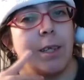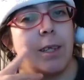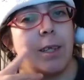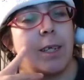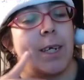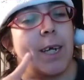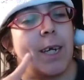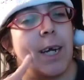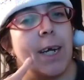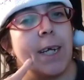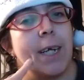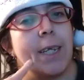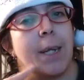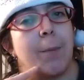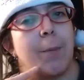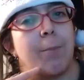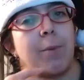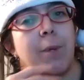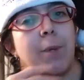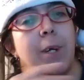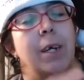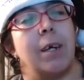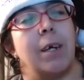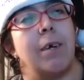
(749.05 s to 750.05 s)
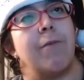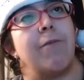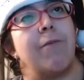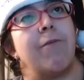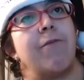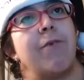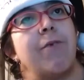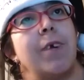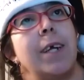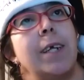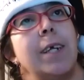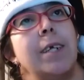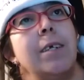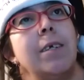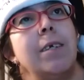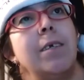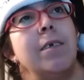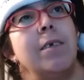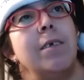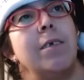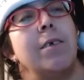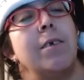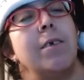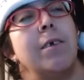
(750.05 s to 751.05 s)
the guy that Fred
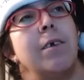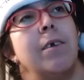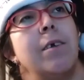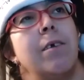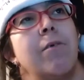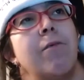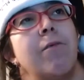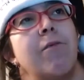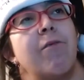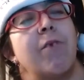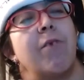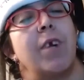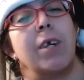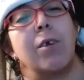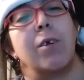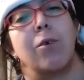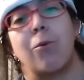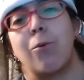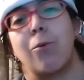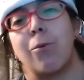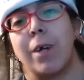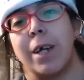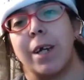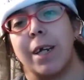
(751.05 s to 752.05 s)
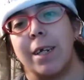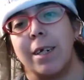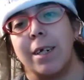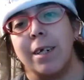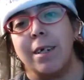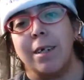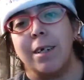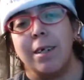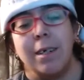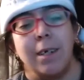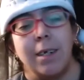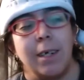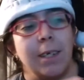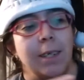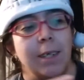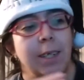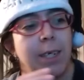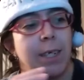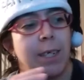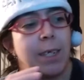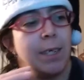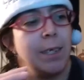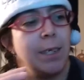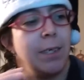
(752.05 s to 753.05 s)
Gwynne, I
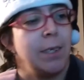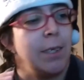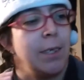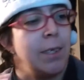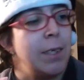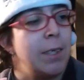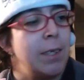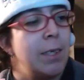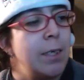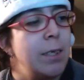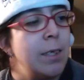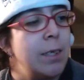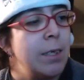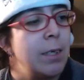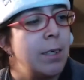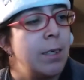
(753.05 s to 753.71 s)
think it is.